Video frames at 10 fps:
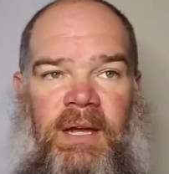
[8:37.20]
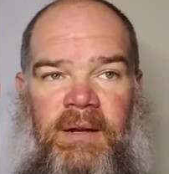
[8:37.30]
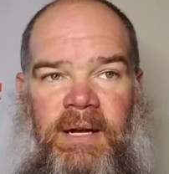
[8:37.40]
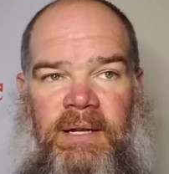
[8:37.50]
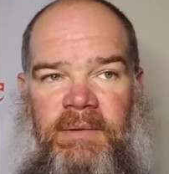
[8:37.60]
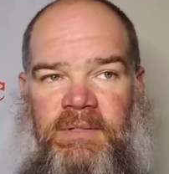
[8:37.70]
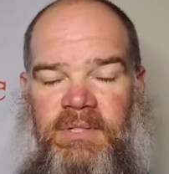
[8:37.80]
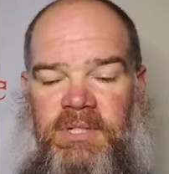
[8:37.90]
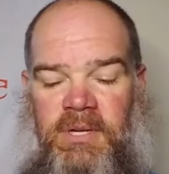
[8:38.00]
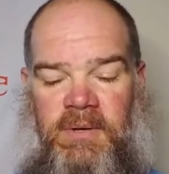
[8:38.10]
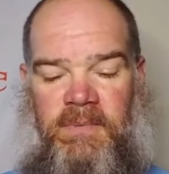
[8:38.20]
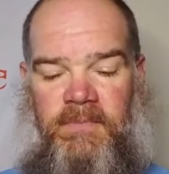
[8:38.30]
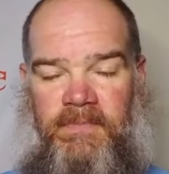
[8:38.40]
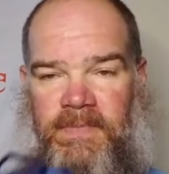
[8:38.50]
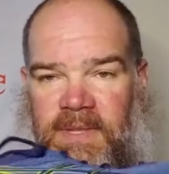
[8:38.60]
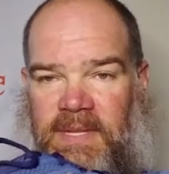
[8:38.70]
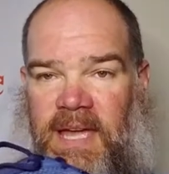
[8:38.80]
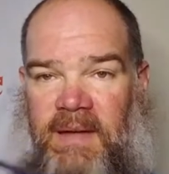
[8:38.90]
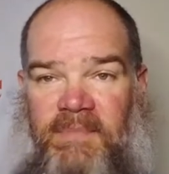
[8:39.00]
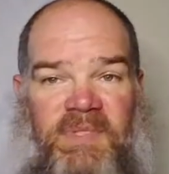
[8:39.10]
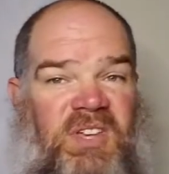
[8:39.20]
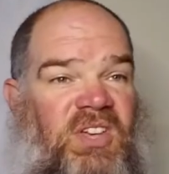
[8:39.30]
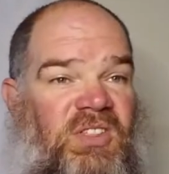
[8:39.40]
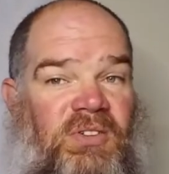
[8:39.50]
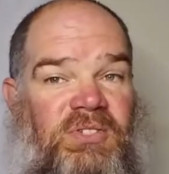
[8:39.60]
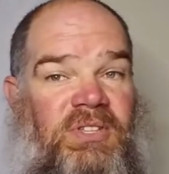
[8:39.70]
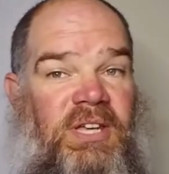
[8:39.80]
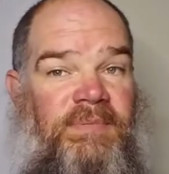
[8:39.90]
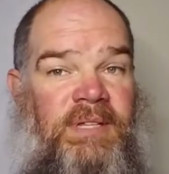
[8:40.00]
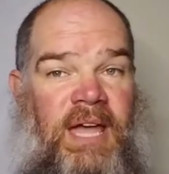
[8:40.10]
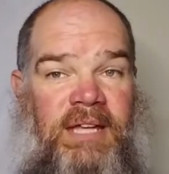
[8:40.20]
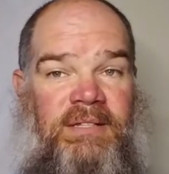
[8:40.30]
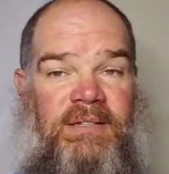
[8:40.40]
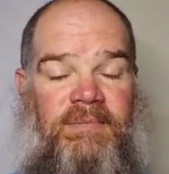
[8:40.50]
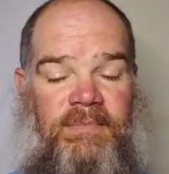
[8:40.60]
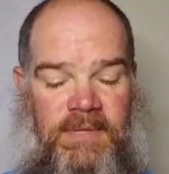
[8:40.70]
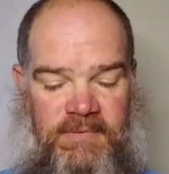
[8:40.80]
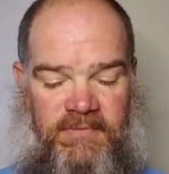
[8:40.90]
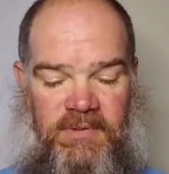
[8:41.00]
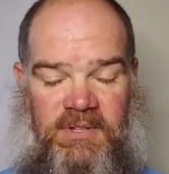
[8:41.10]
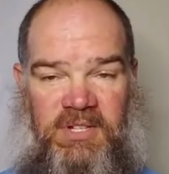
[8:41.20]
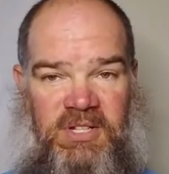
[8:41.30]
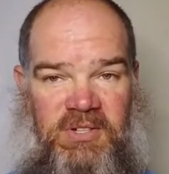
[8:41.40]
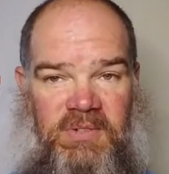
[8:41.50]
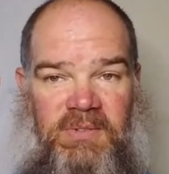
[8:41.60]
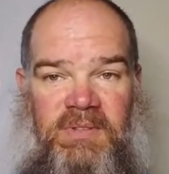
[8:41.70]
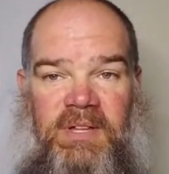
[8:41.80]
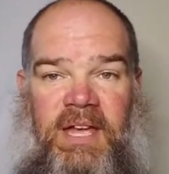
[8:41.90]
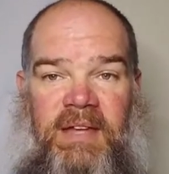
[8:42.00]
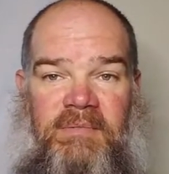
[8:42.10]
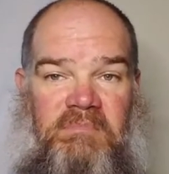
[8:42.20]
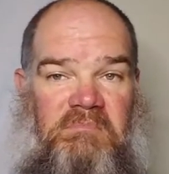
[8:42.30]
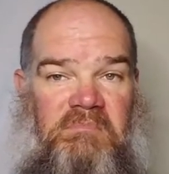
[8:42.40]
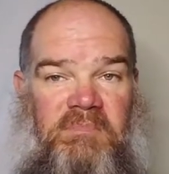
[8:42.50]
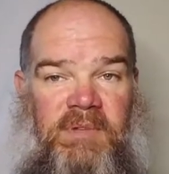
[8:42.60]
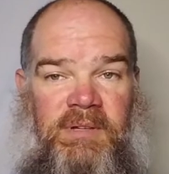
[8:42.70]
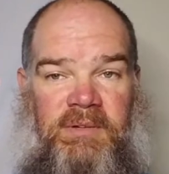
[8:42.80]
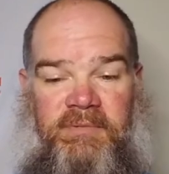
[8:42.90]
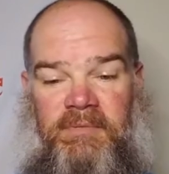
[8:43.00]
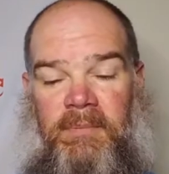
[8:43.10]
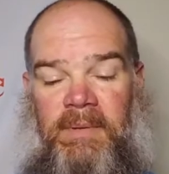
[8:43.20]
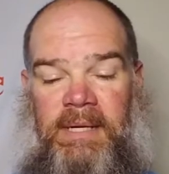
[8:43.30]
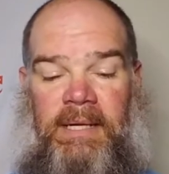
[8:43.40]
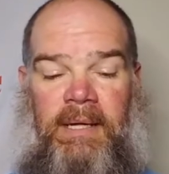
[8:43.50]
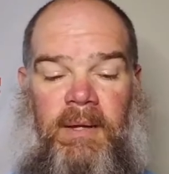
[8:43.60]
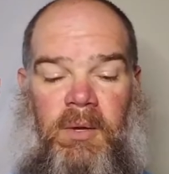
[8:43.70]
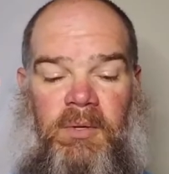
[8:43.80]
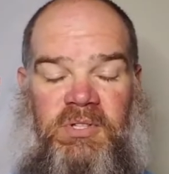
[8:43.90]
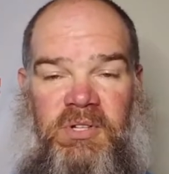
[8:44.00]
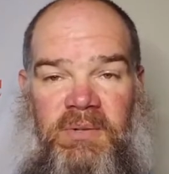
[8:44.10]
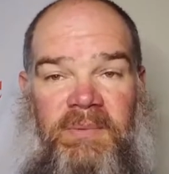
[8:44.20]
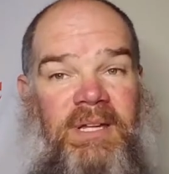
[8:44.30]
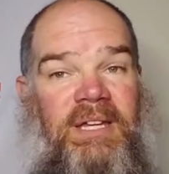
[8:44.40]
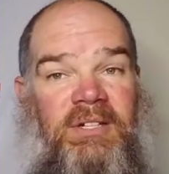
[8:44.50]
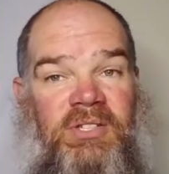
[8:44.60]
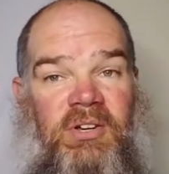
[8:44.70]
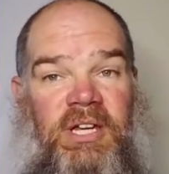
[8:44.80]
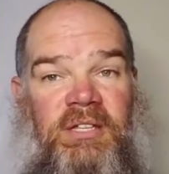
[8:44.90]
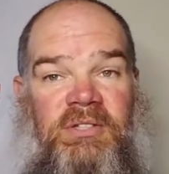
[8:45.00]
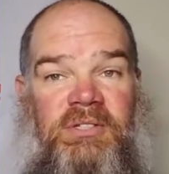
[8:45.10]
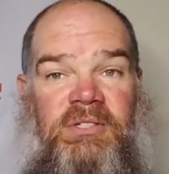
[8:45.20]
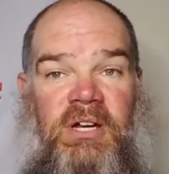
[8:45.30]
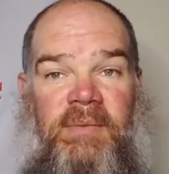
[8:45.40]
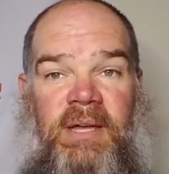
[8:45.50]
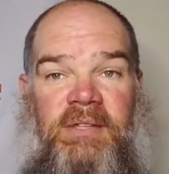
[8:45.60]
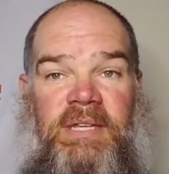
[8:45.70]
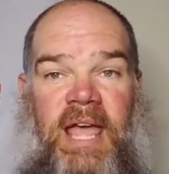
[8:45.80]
All right. So yeah, those are the upsides for this shoe that, for me. So let's go ahead and talk about the